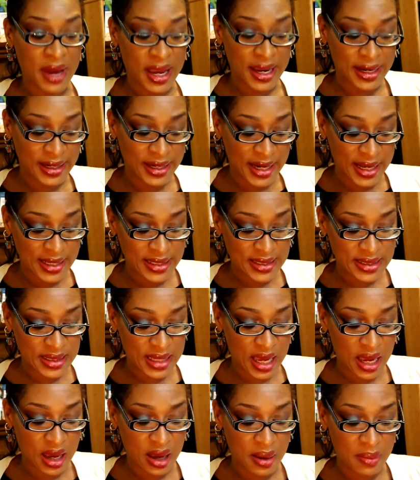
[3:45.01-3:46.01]
my NYX
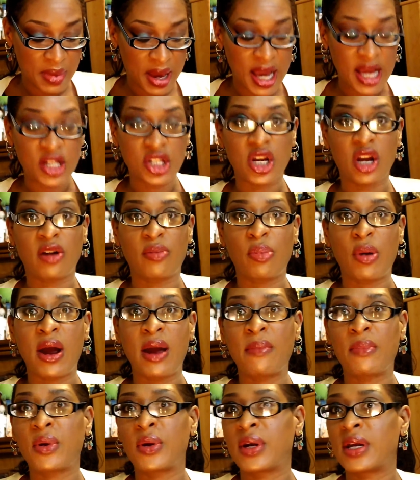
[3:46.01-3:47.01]
eyeshadow
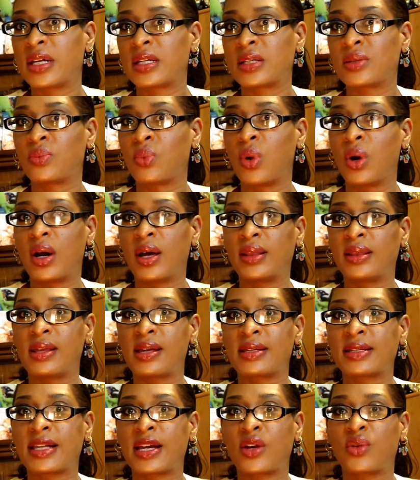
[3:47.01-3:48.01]
primer is one
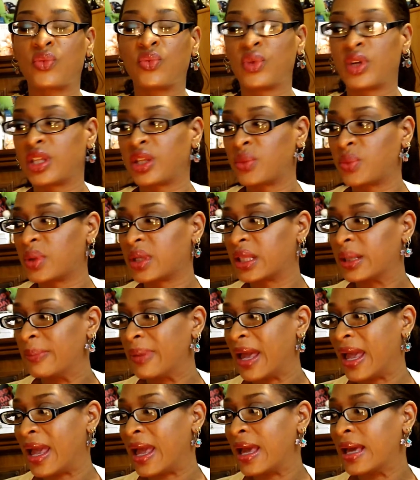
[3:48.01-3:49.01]
that's like really, really
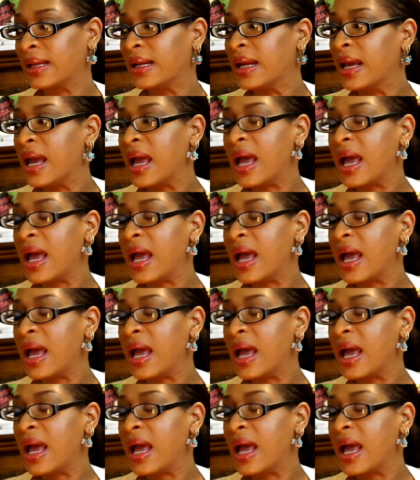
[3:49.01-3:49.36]
bad.